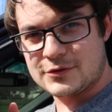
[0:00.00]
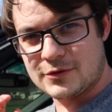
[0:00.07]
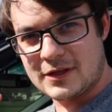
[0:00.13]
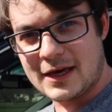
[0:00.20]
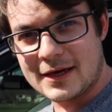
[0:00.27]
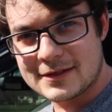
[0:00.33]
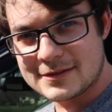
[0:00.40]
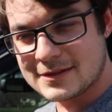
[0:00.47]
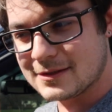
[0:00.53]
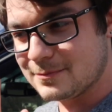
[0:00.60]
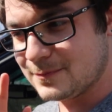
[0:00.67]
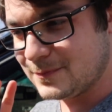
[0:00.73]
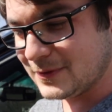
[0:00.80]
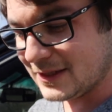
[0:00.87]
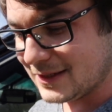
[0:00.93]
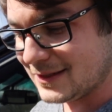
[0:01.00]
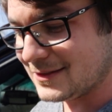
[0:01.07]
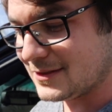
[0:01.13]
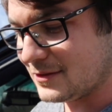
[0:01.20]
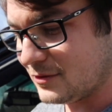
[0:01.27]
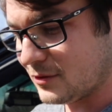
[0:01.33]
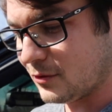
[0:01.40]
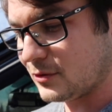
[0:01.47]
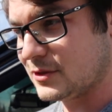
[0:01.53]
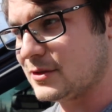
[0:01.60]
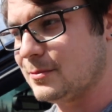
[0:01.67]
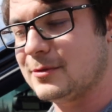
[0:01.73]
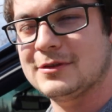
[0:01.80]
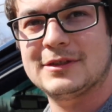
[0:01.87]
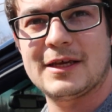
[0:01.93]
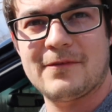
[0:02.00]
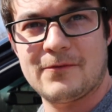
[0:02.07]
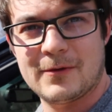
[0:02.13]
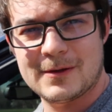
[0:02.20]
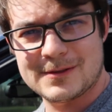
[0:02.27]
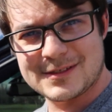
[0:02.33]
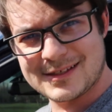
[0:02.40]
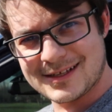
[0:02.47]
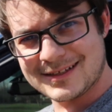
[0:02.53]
So that is the biggest noticeable difference.